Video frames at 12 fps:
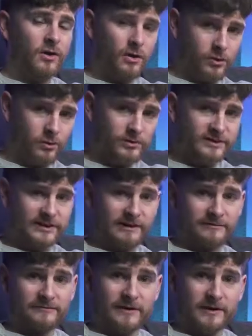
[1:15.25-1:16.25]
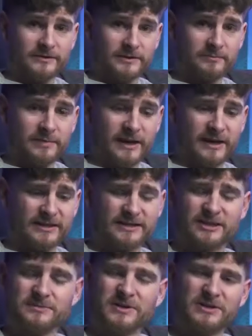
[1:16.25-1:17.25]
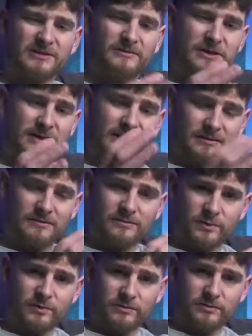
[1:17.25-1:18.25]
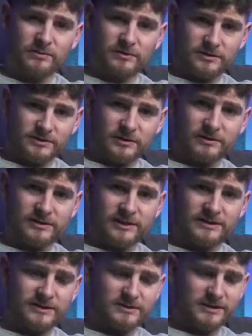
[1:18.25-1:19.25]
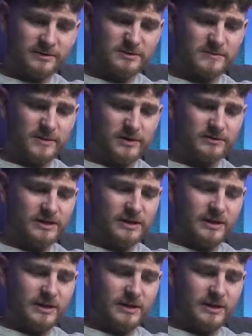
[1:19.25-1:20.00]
Always leave files in place, especially if you're going to keep them all consolidated in the same spot.